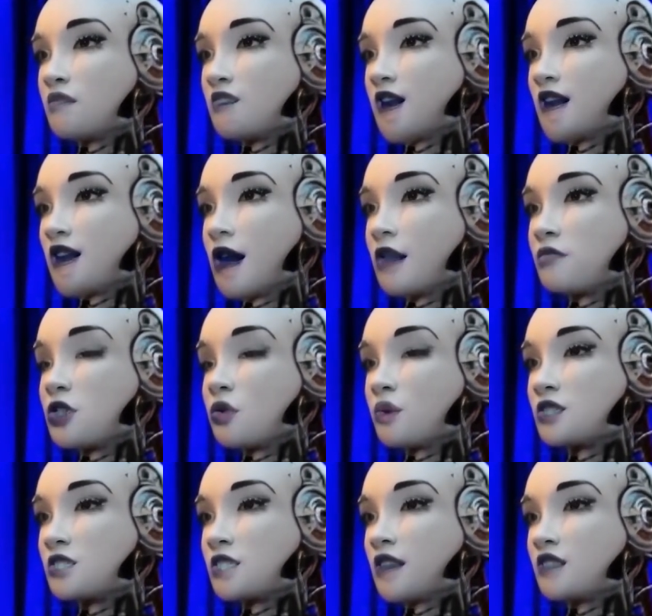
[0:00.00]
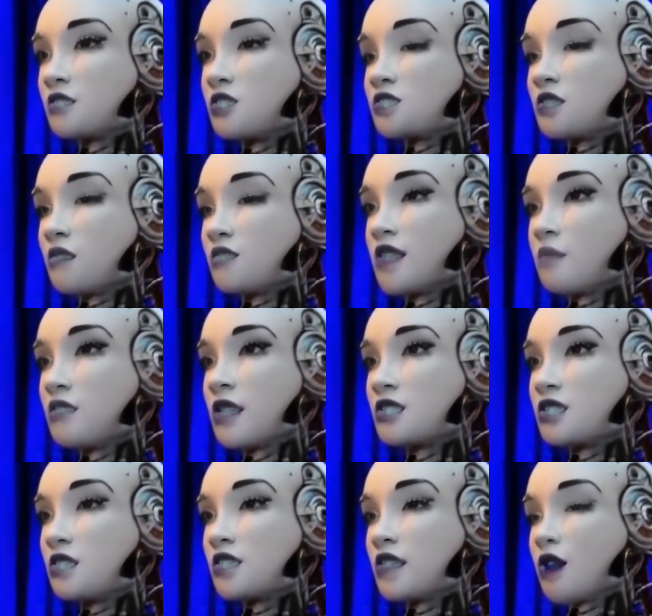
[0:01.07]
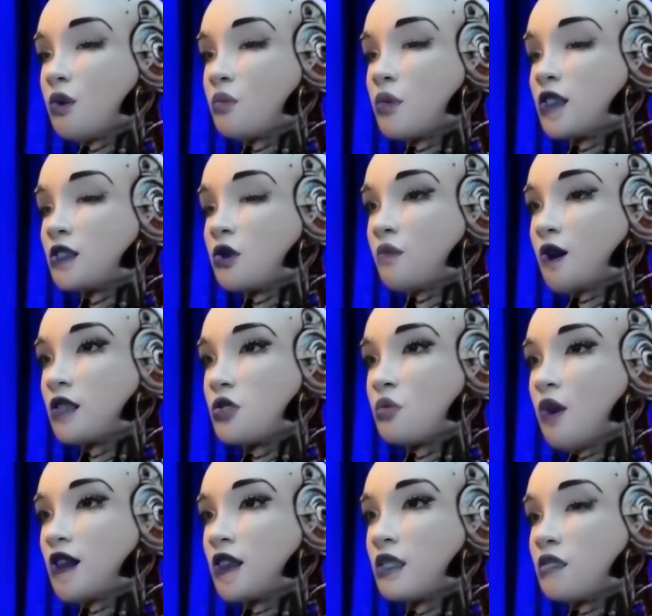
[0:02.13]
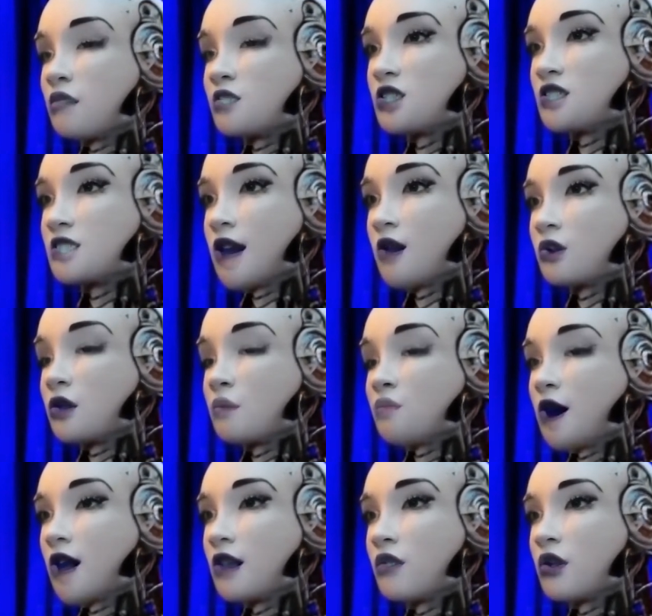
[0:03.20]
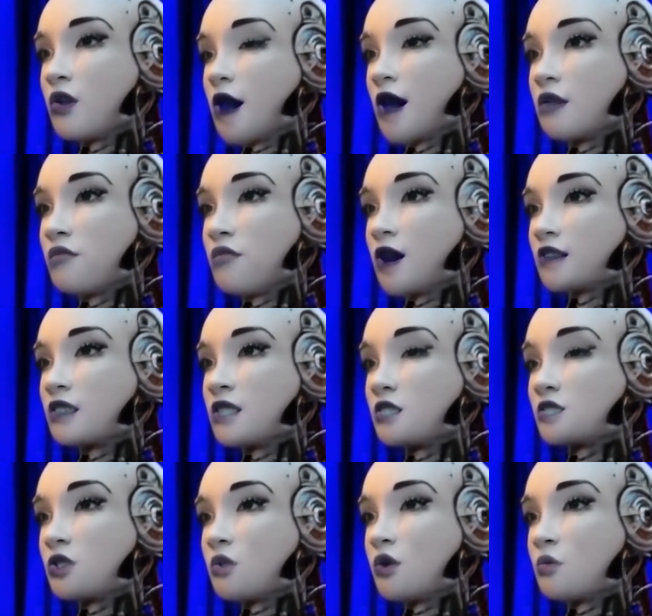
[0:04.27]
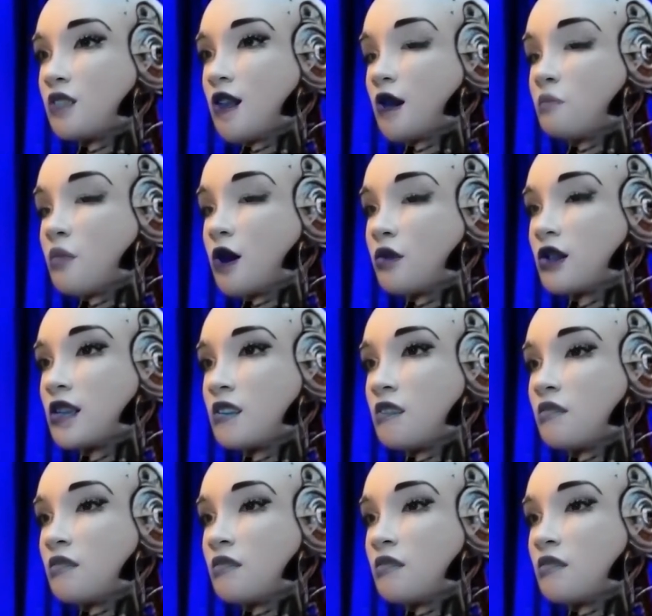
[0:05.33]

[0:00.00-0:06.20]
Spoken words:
I have to insist that this is the only correct way to tell compiler how to find this GLEW library.